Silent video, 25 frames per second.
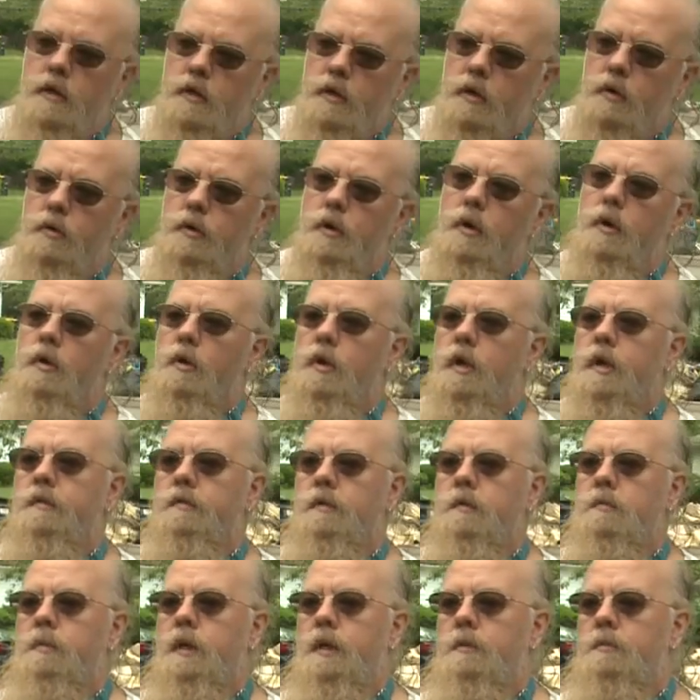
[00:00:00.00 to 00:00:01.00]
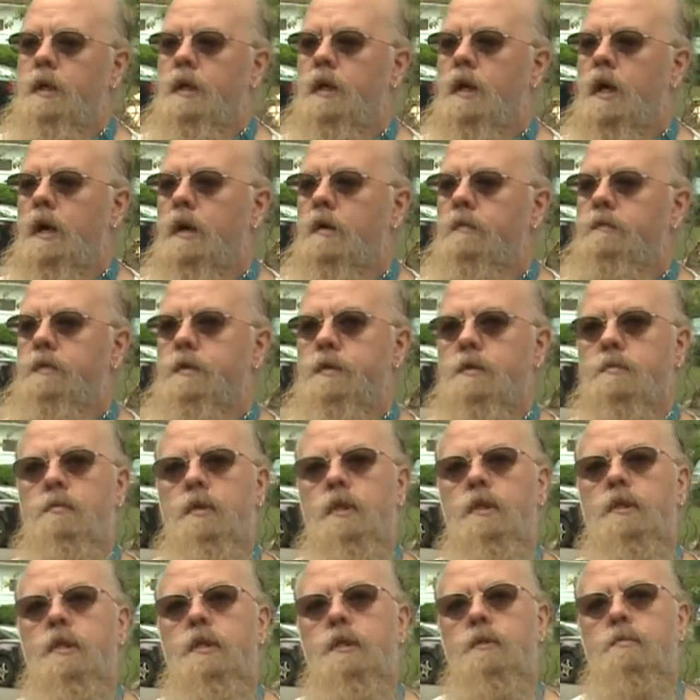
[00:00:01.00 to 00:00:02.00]
No dog ever made me laugh as
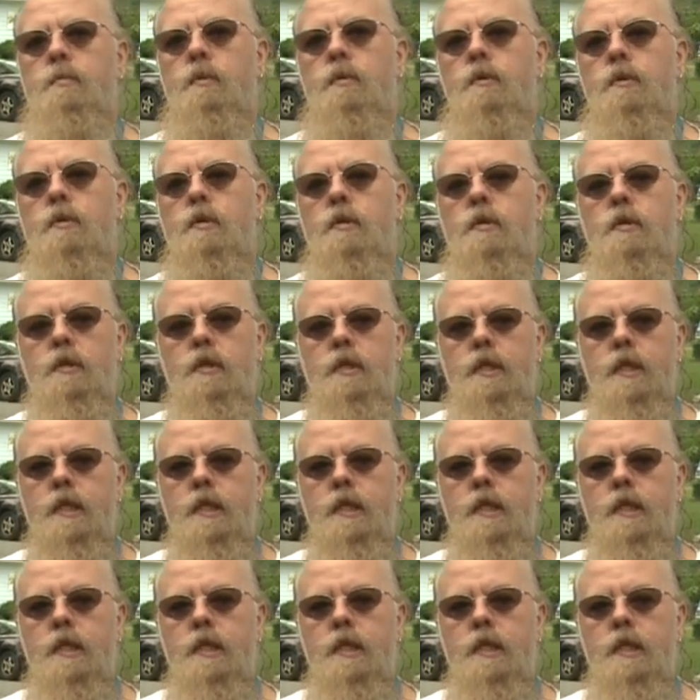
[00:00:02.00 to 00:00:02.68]
much as Sportster